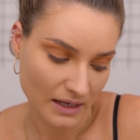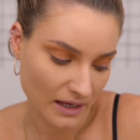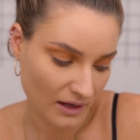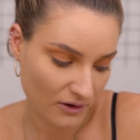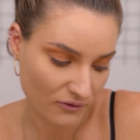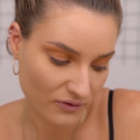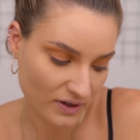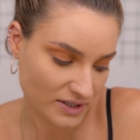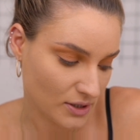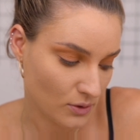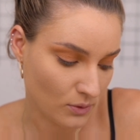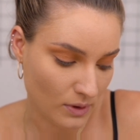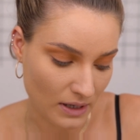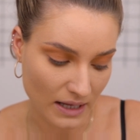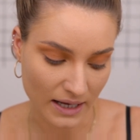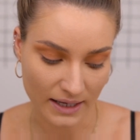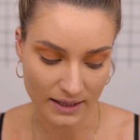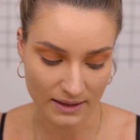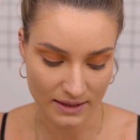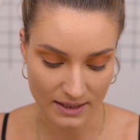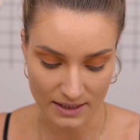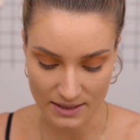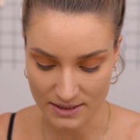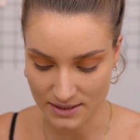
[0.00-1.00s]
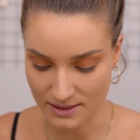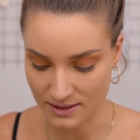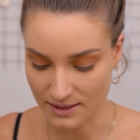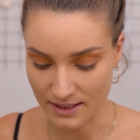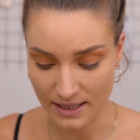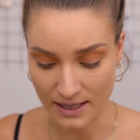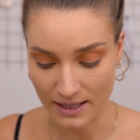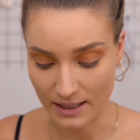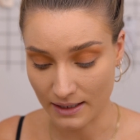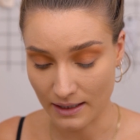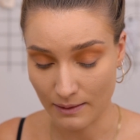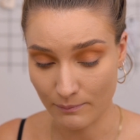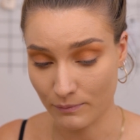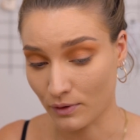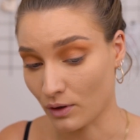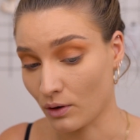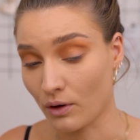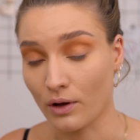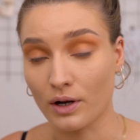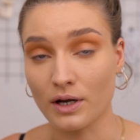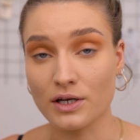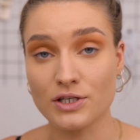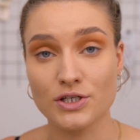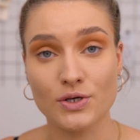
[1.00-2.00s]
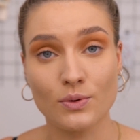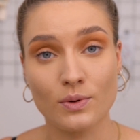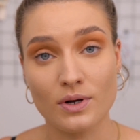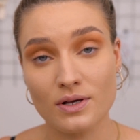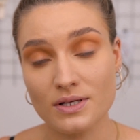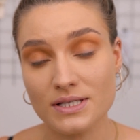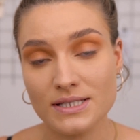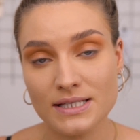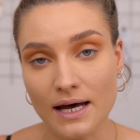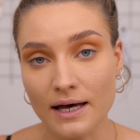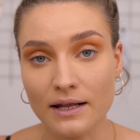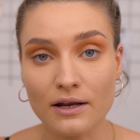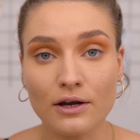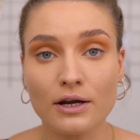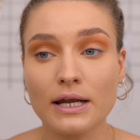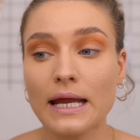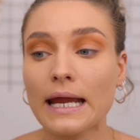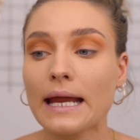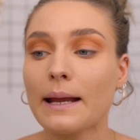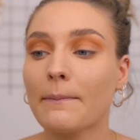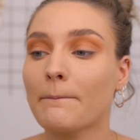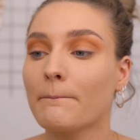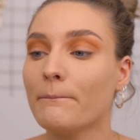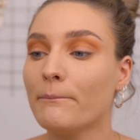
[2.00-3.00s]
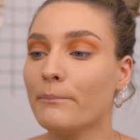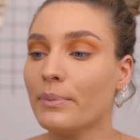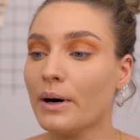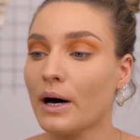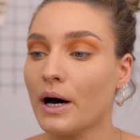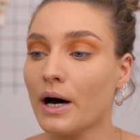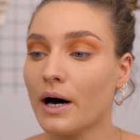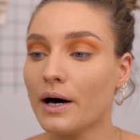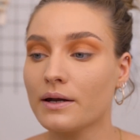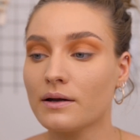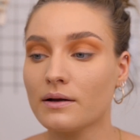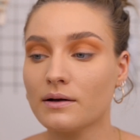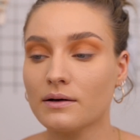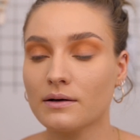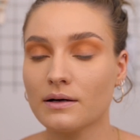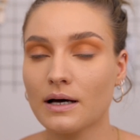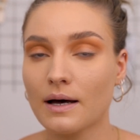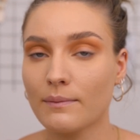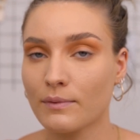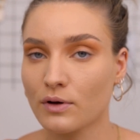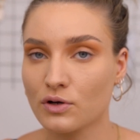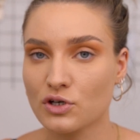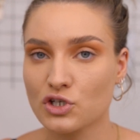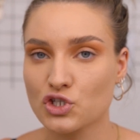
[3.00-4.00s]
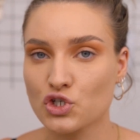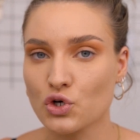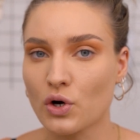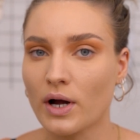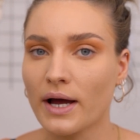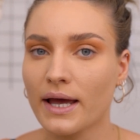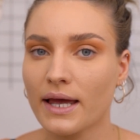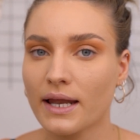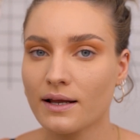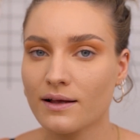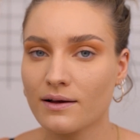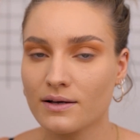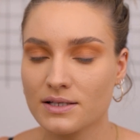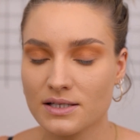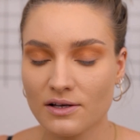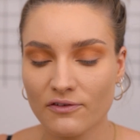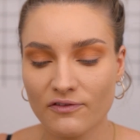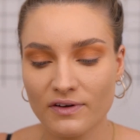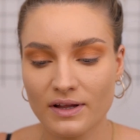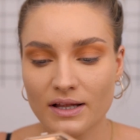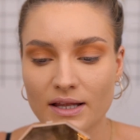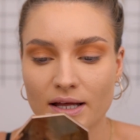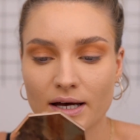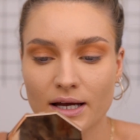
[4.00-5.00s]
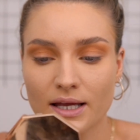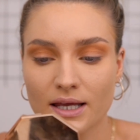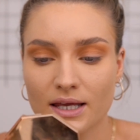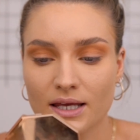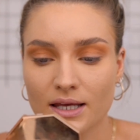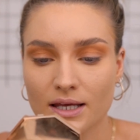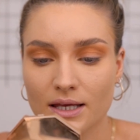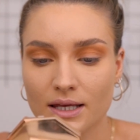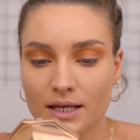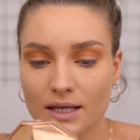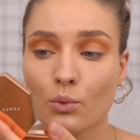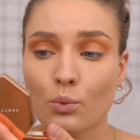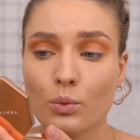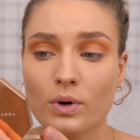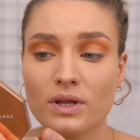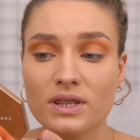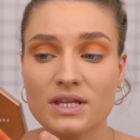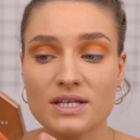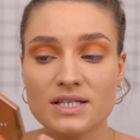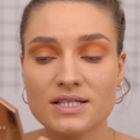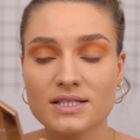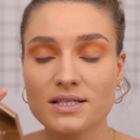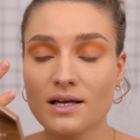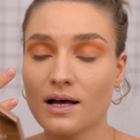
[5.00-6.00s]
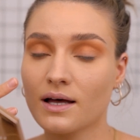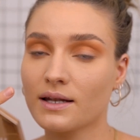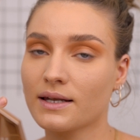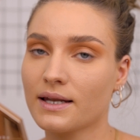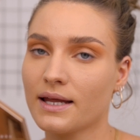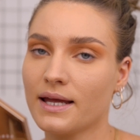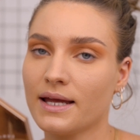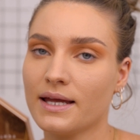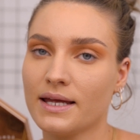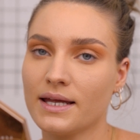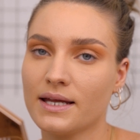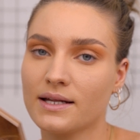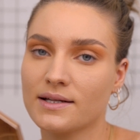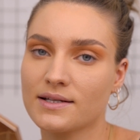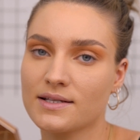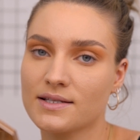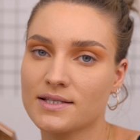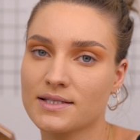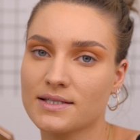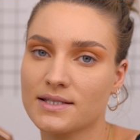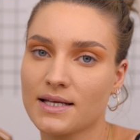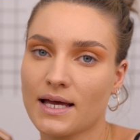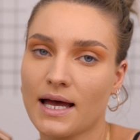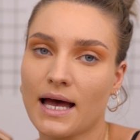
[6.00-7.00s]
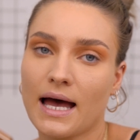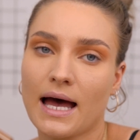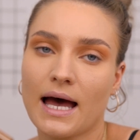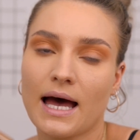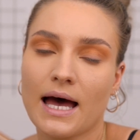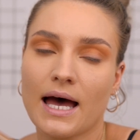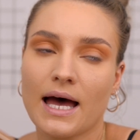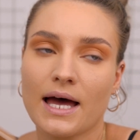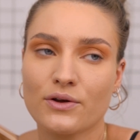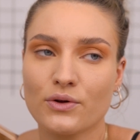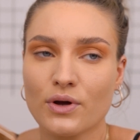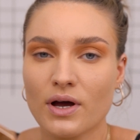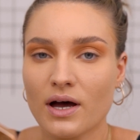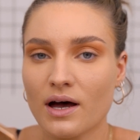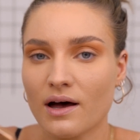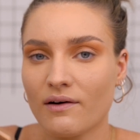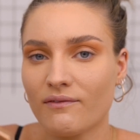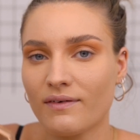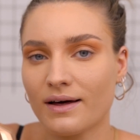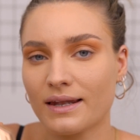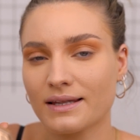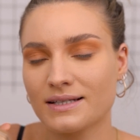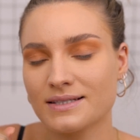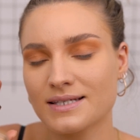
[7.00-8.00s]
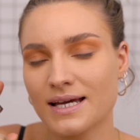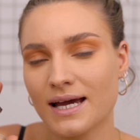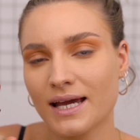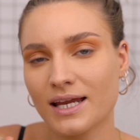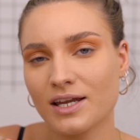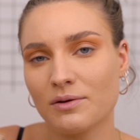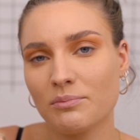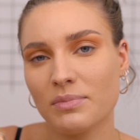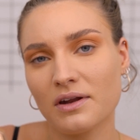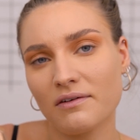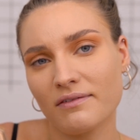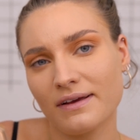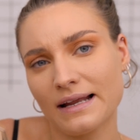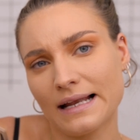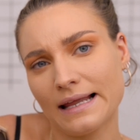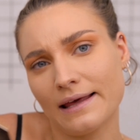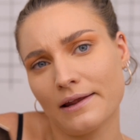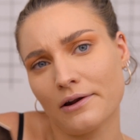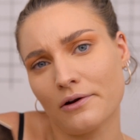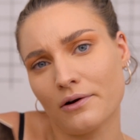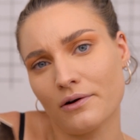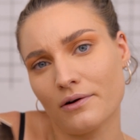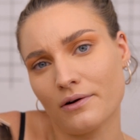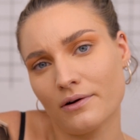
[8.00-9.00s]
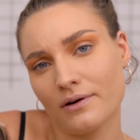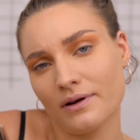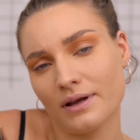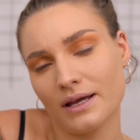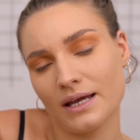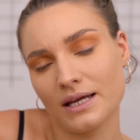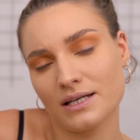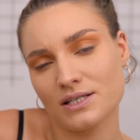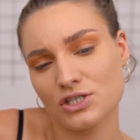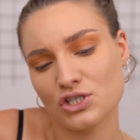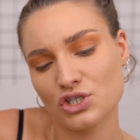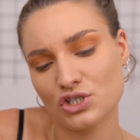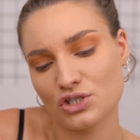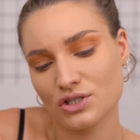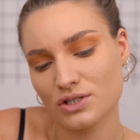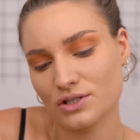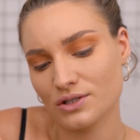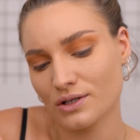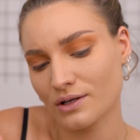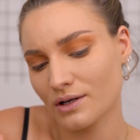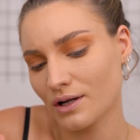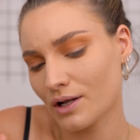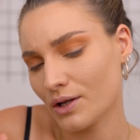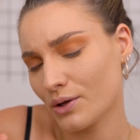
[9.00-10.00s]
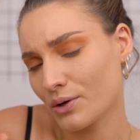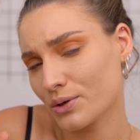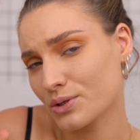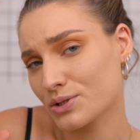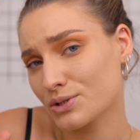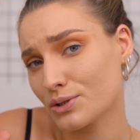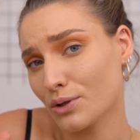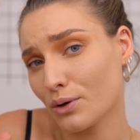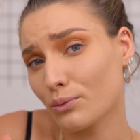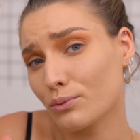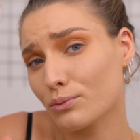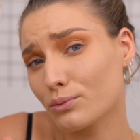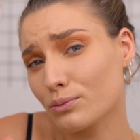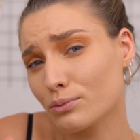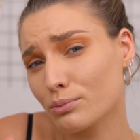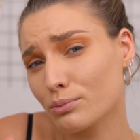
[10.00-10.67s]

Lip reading: If I don't like this, then I'm not gonna do it on Saturday, but I'm gonna try it because I feel like when the sun hits and you have a tiny bit of glitter, it's just gonna look so